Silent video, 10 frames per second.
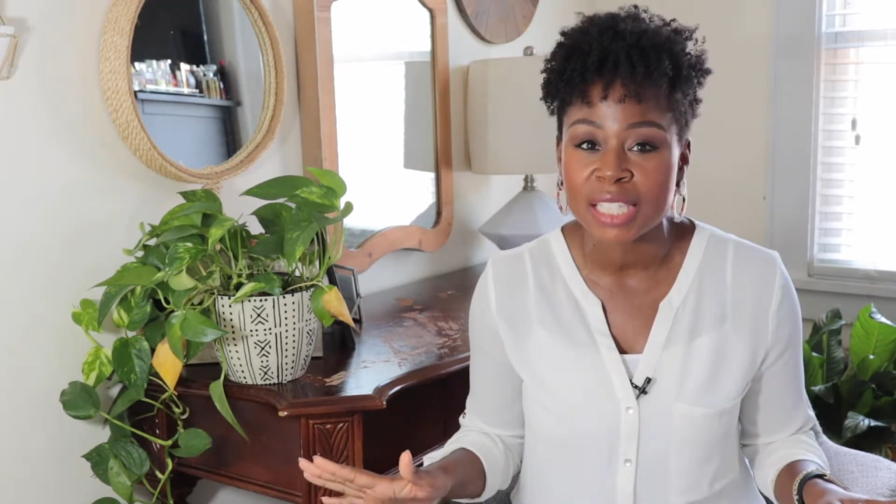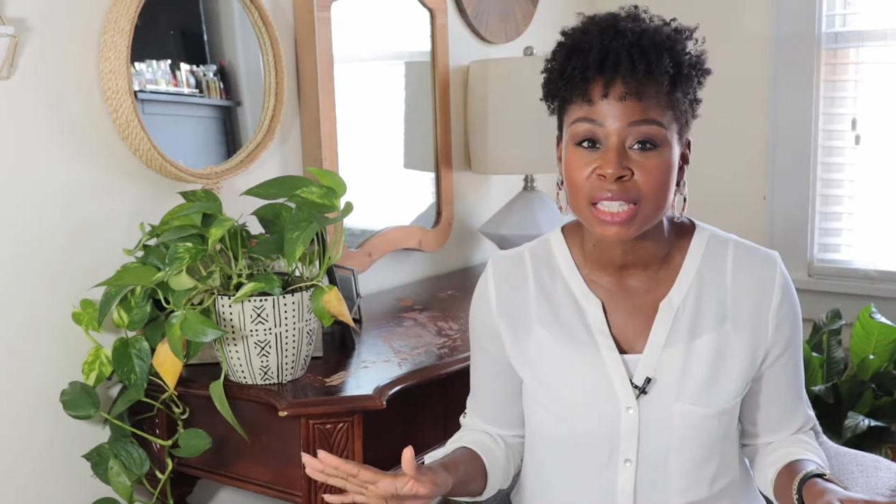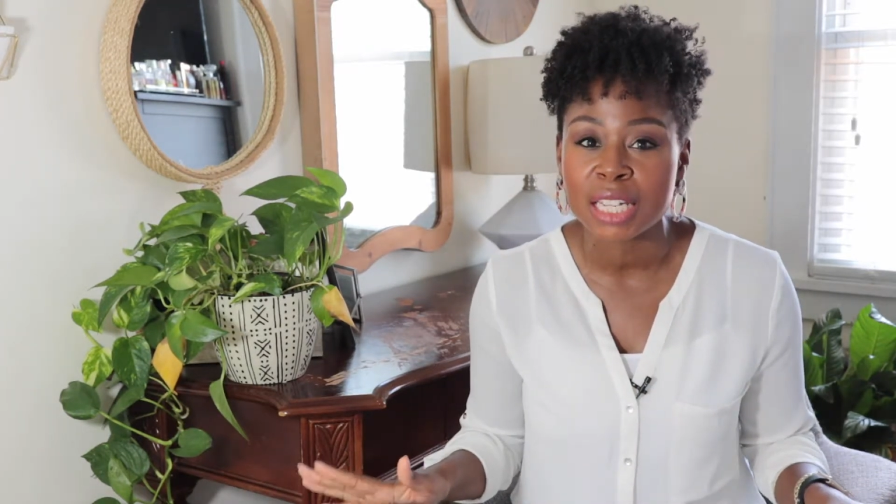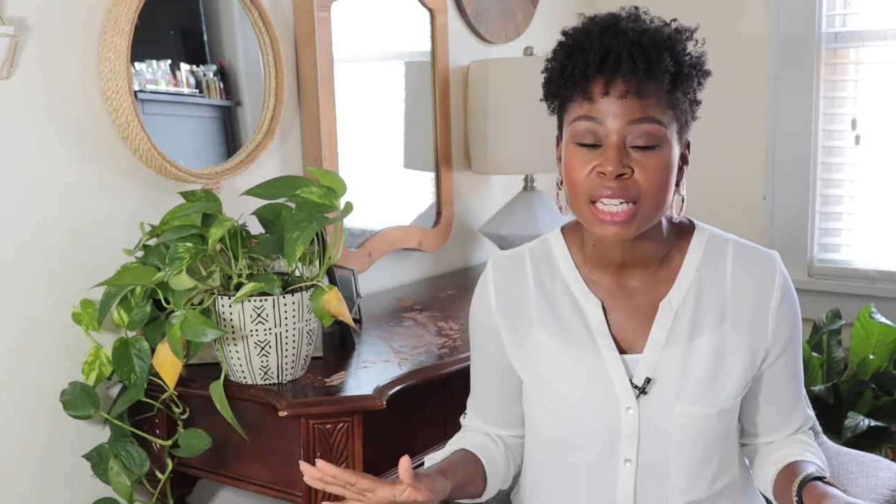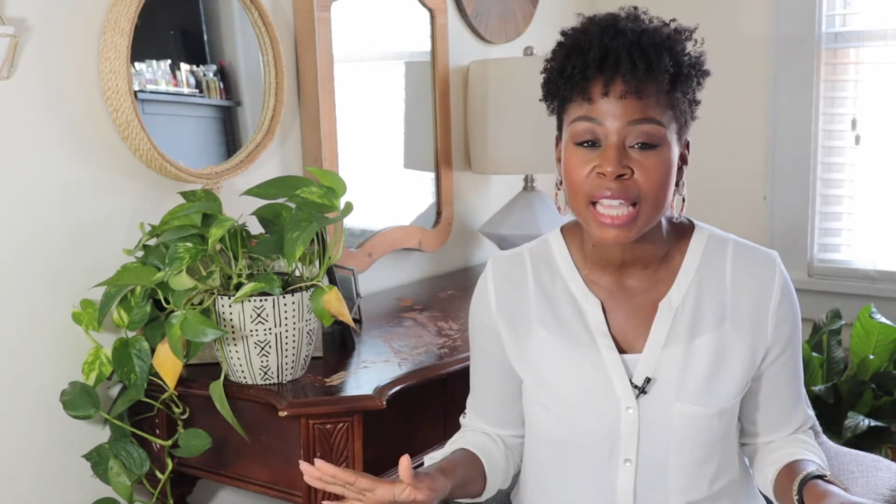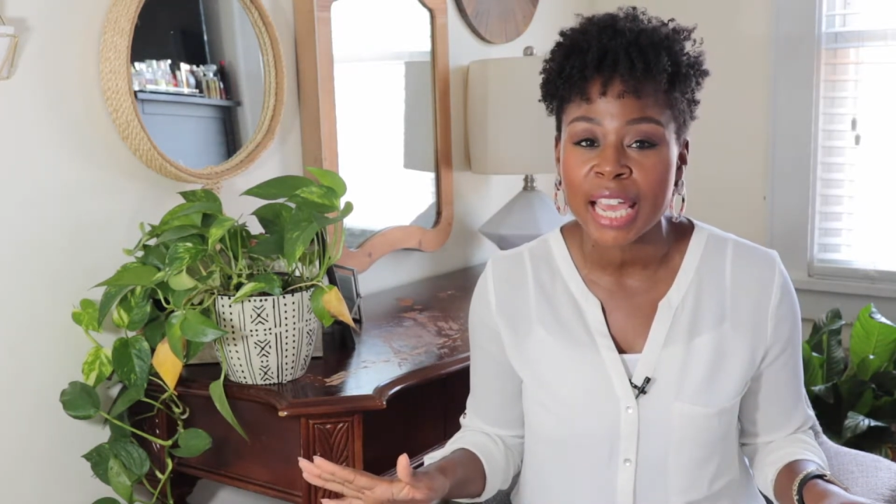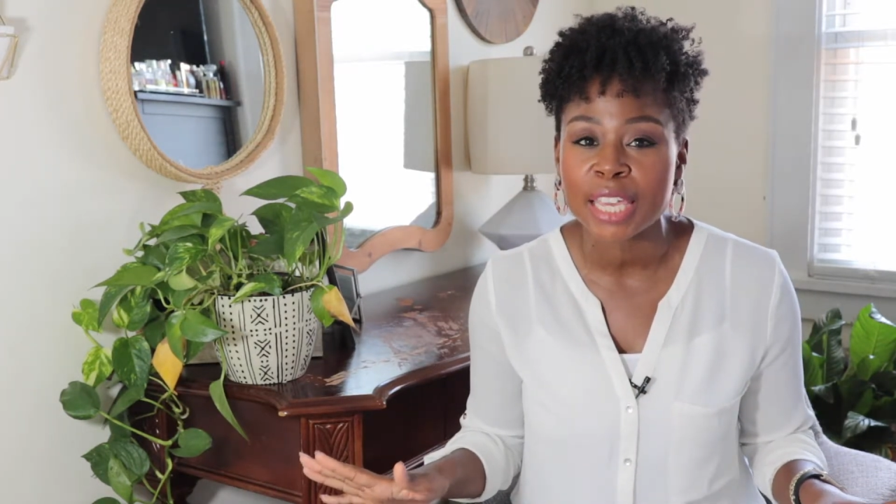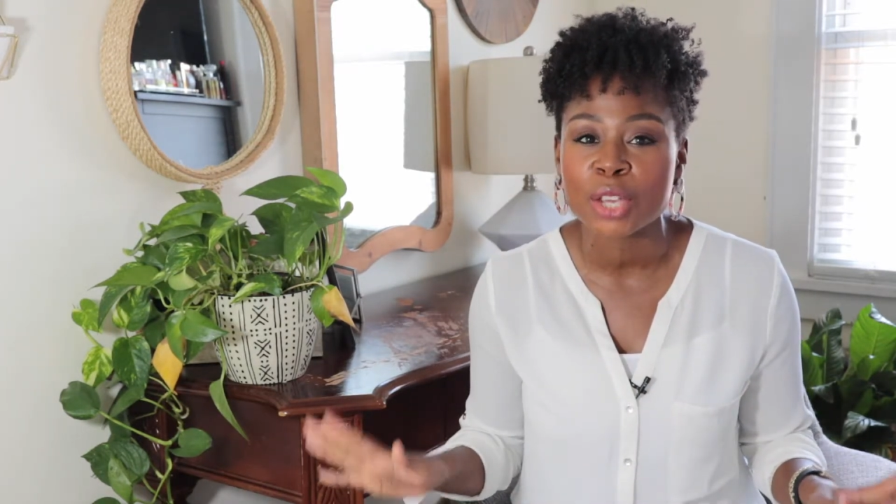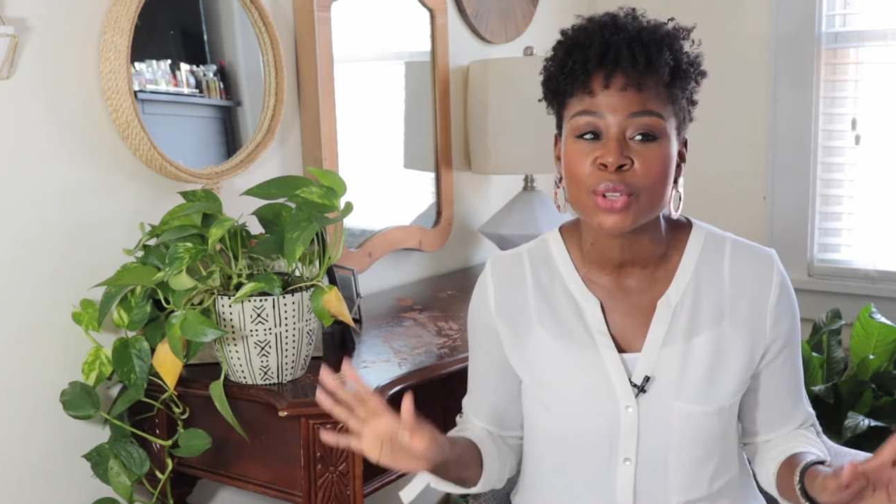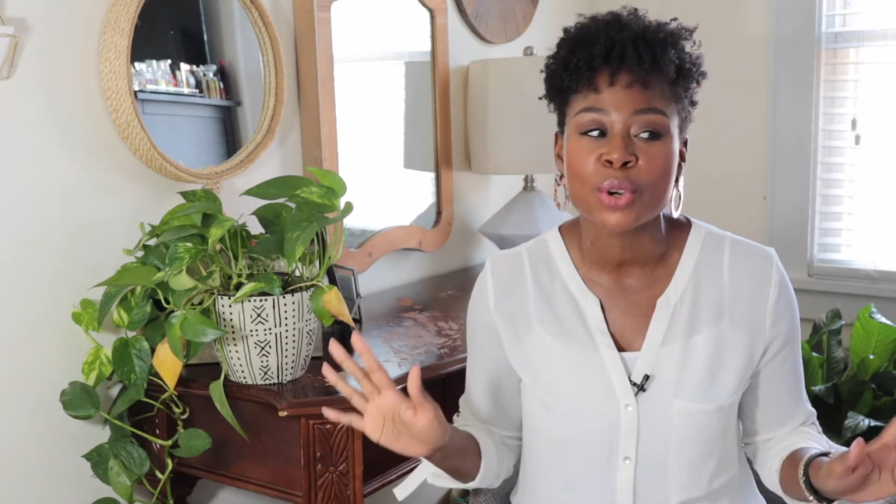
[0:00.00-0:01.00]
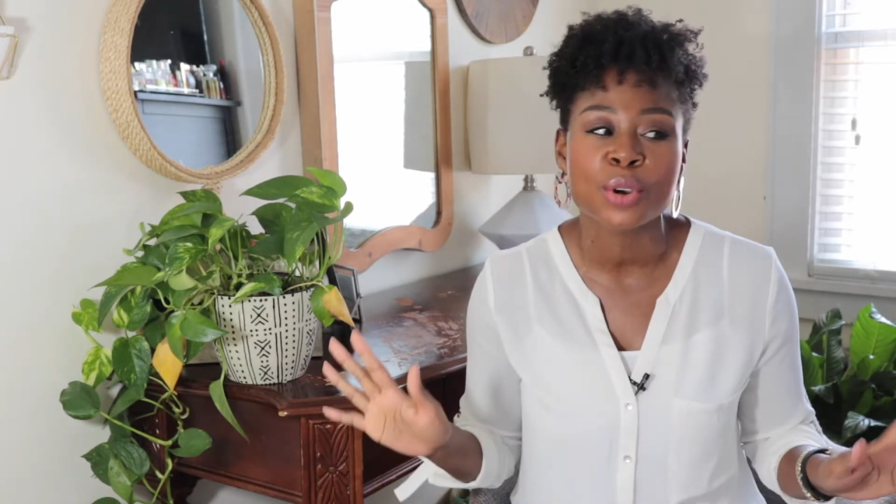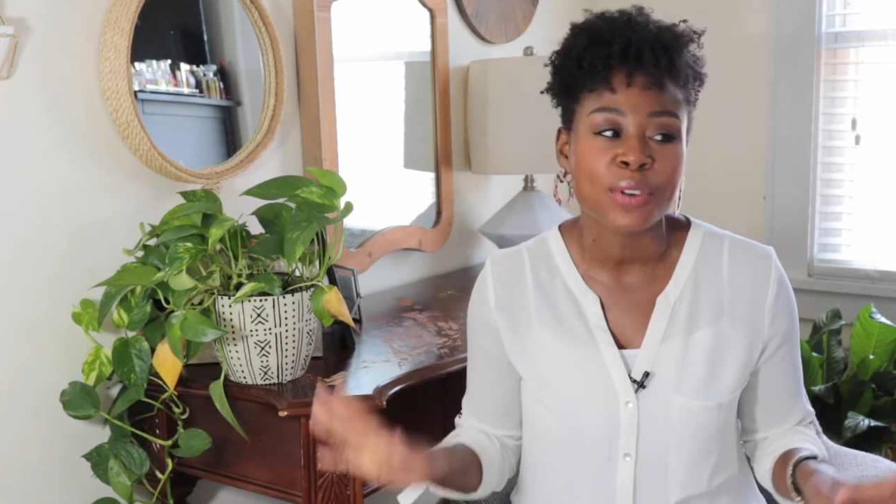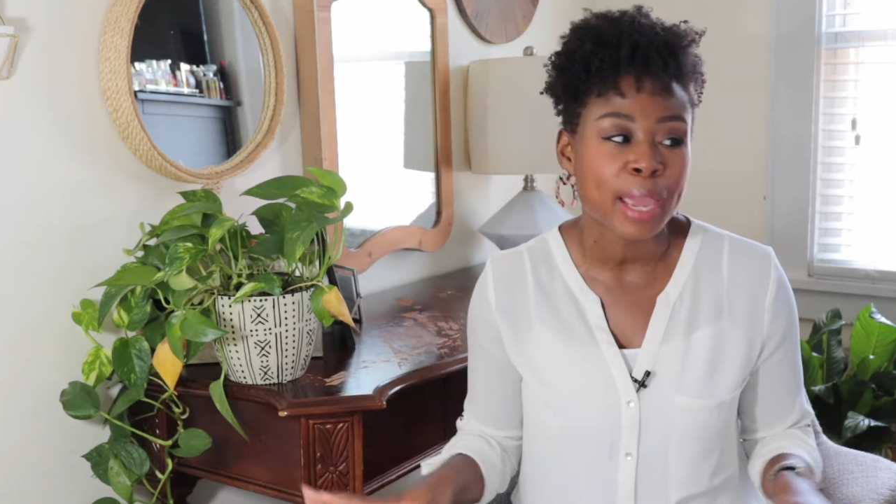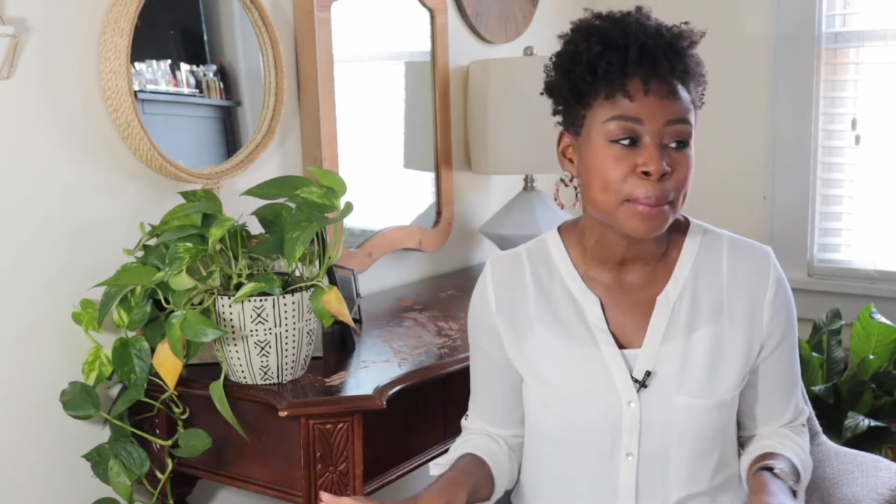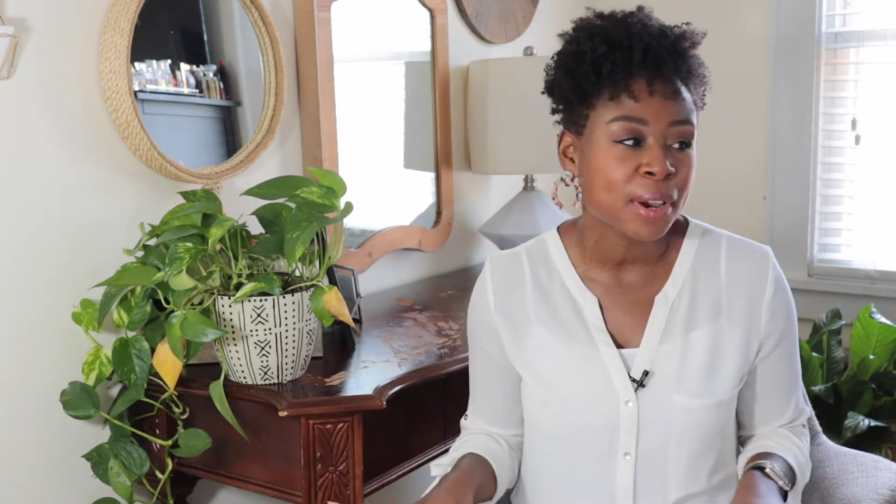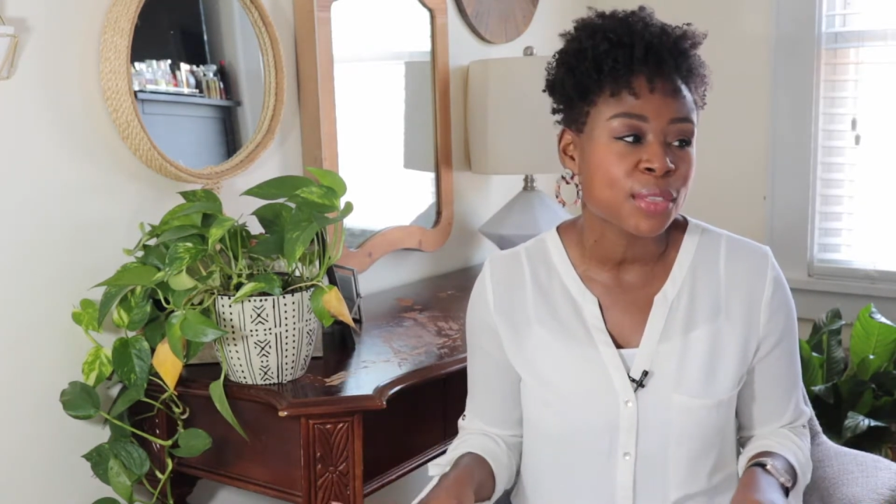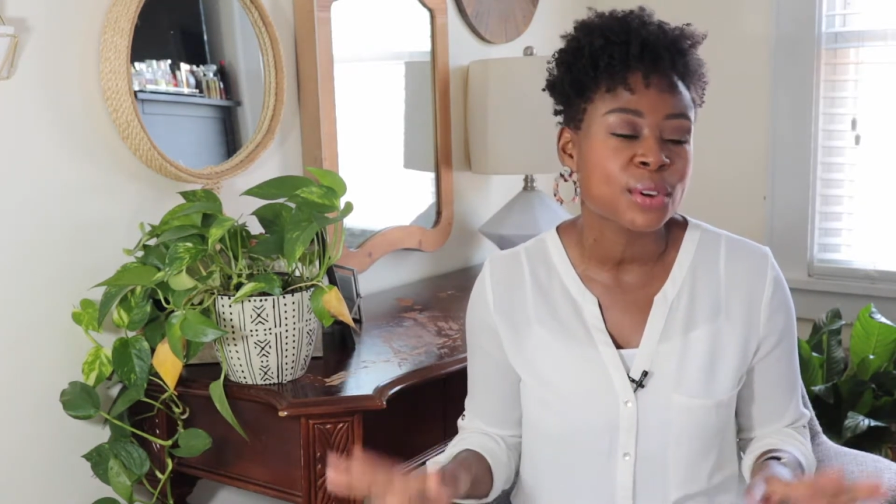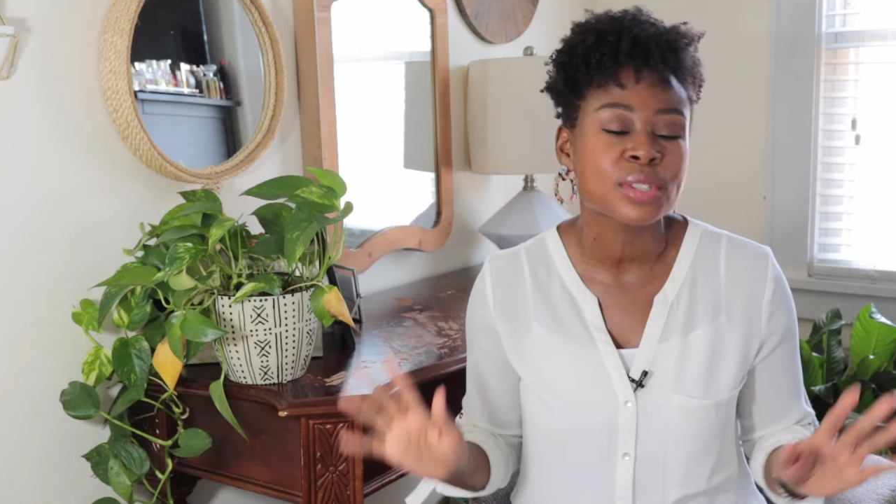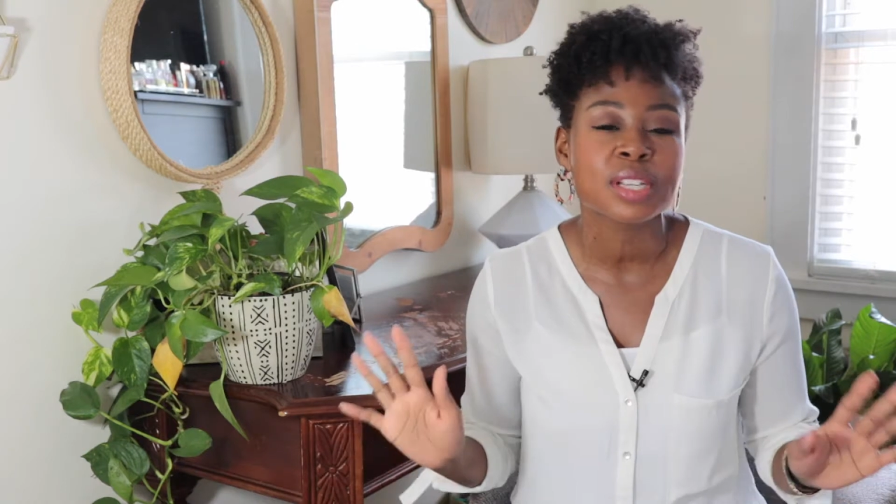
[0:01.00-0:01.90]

to look like your grandmother's